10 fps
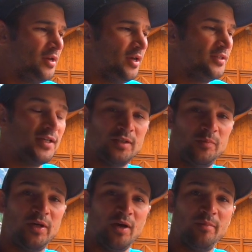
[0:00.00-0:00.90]
it's actually
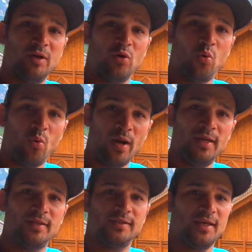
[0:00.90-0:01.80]
becoming
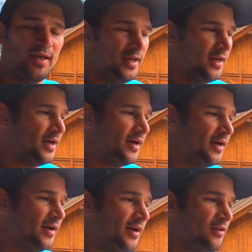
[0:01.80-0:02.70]
quite
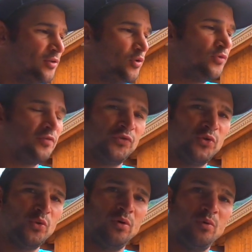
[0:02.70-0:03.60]
a useful
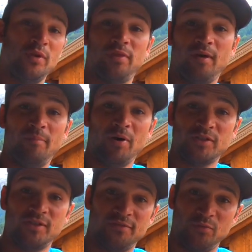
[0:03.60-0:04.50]
tool with a bunch of
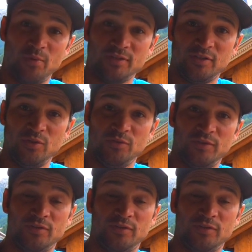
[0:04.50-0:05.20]
different ways to use it.